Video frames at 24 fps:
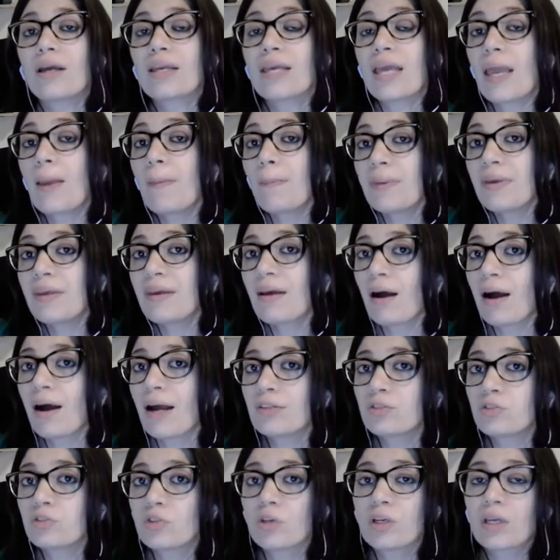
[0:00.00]

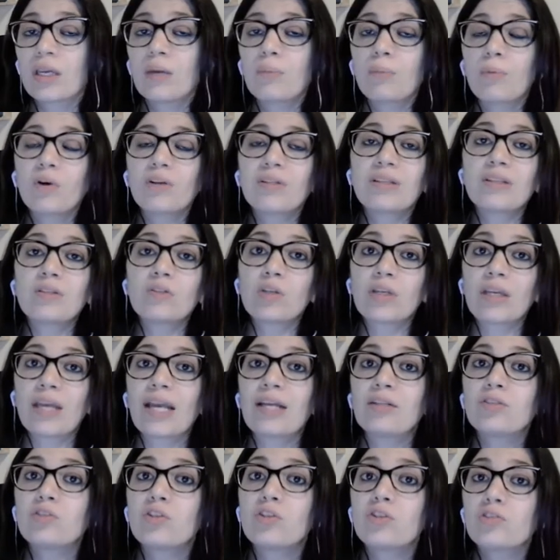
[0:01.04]
KPIs or key point
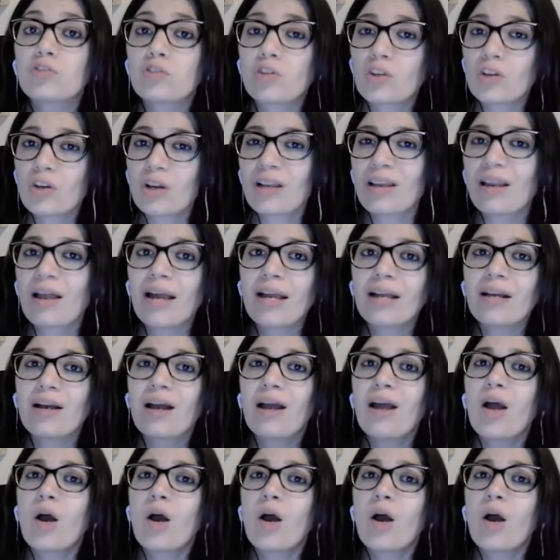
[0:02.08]
indicators look like,